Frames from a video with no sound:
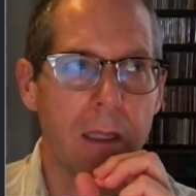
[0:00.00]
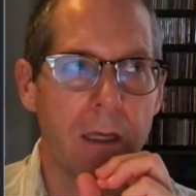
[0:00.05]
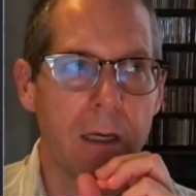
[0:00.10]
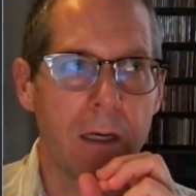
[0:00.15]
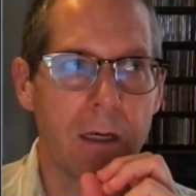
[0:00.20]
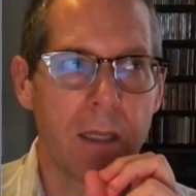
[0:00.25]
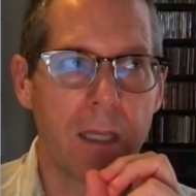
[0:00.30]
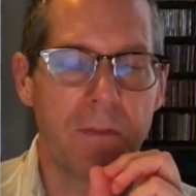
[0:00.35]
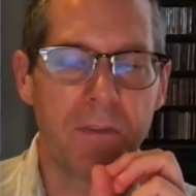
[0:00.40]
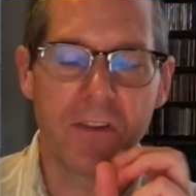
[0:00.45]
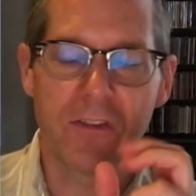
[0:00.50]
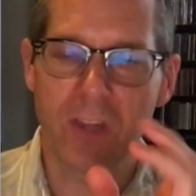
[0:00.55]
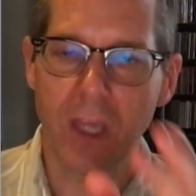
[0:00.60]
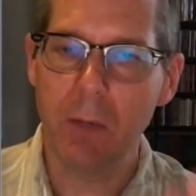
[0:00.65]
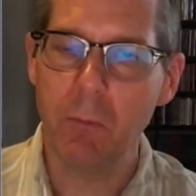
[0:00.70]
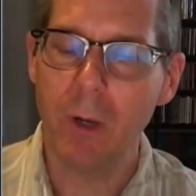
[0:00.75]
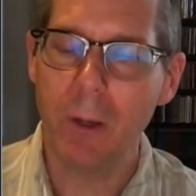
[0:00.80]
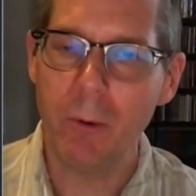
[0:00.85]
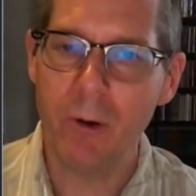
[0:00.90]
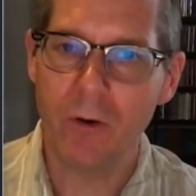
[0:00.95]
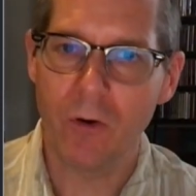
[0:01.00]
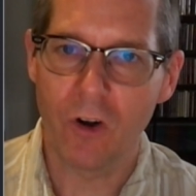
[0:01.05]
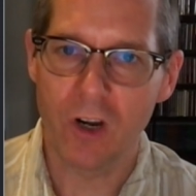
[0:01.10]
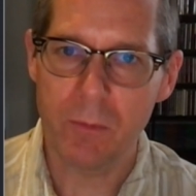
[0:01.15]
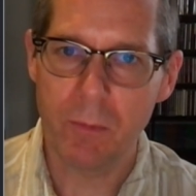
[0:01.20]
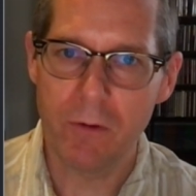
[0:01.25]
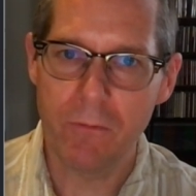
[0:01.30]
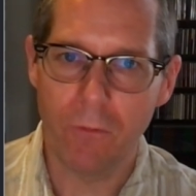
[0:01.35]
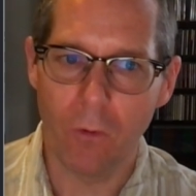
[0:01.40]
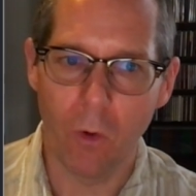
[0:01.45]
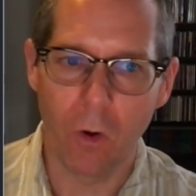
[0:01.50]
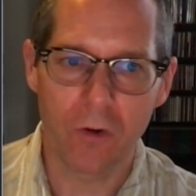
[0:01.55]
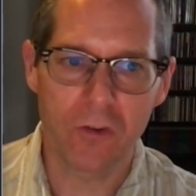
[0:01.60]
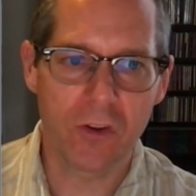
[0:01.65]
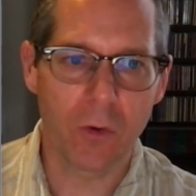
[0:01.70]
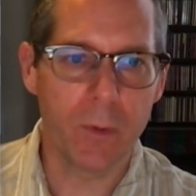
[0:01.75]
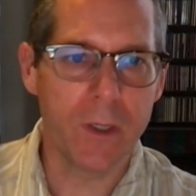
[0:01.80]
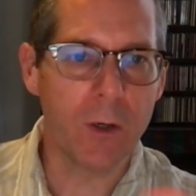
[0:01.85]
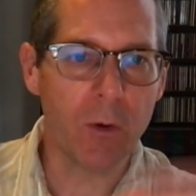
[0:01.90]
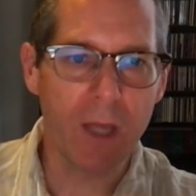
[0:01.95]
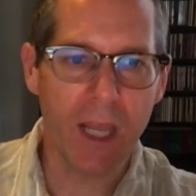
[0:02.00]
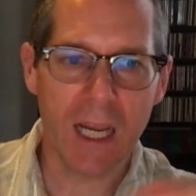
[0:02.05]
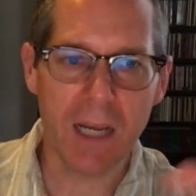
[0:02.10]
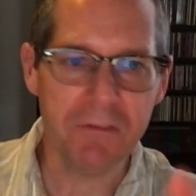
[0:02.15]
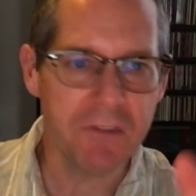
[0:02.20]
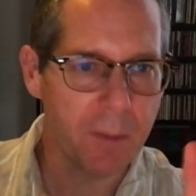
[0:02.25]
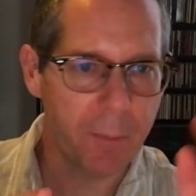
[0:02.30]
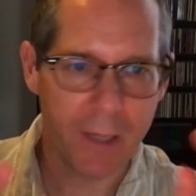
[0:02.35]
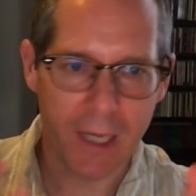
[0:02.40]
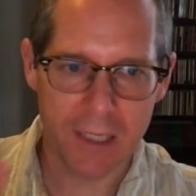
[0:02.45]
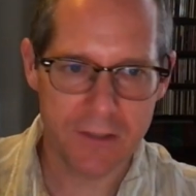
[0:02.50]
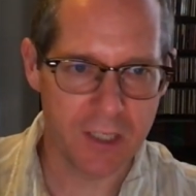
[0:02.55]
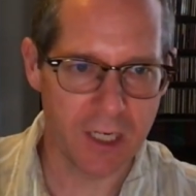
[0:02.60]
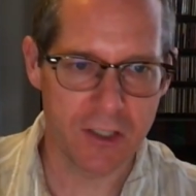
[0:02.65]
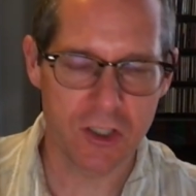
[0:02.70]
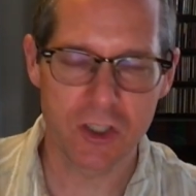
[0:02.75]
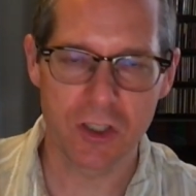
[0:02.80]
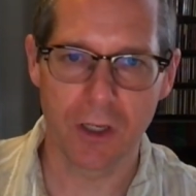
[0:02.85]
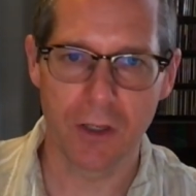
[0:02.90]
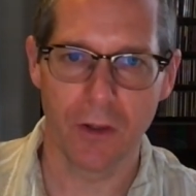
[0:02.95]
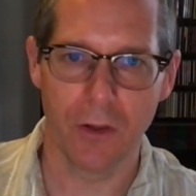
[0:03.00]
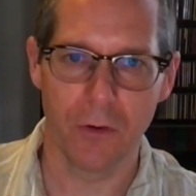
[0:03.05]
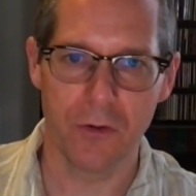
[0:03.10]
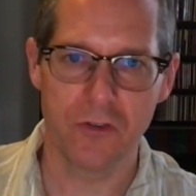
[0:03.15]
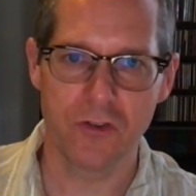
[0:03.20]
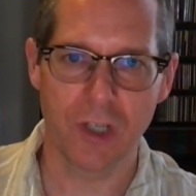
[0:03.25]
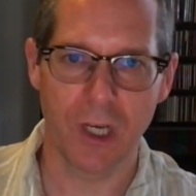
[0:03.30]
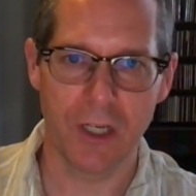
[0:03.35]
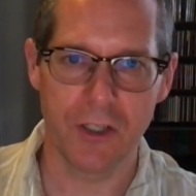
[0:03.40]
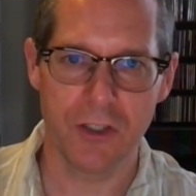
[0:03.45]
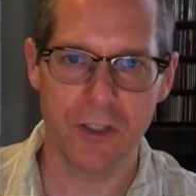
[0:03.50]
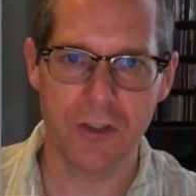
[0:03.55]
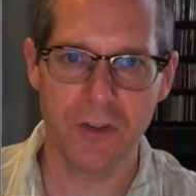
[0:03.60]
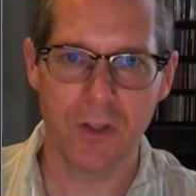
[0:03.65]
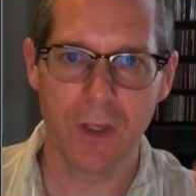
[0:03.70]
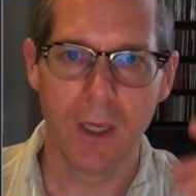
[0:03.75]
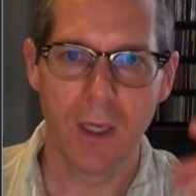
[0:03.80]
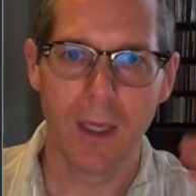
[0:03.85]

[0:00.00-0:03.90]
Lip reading: in the same way we heard it before, so we don't have to pay attention to those changes,